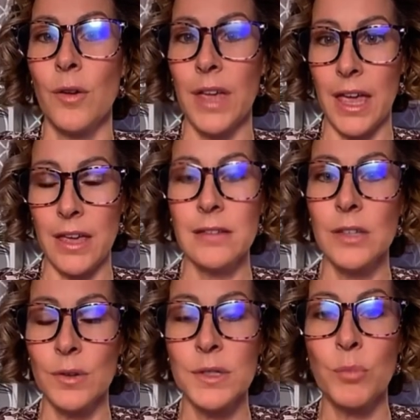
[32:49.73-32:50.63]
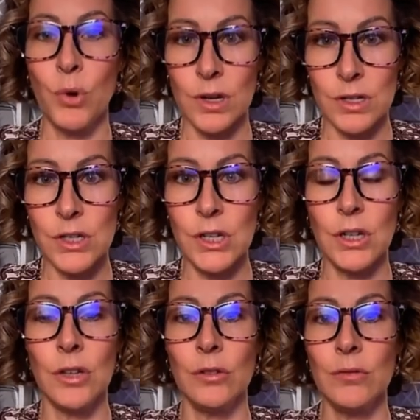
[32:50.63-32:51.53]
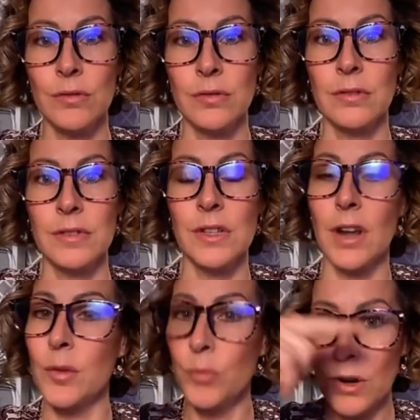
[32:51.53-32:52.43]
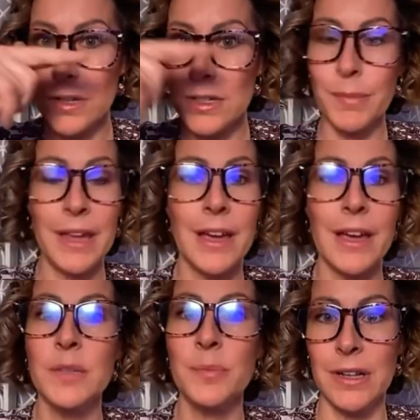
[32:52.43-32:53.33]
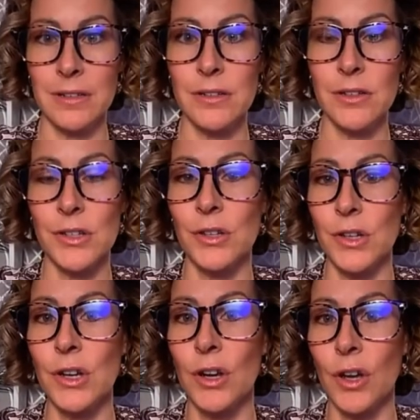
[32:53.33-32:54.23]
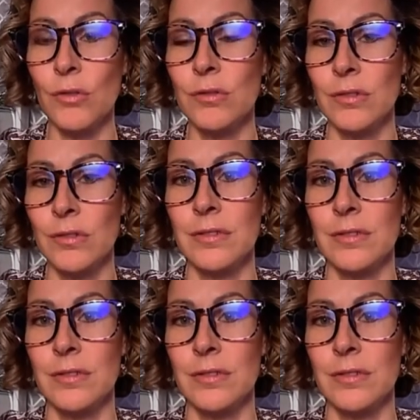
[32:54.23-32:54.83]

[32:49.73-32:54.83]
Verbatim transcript: Okay, so it's important to you. It's not important to my husband, just so you know.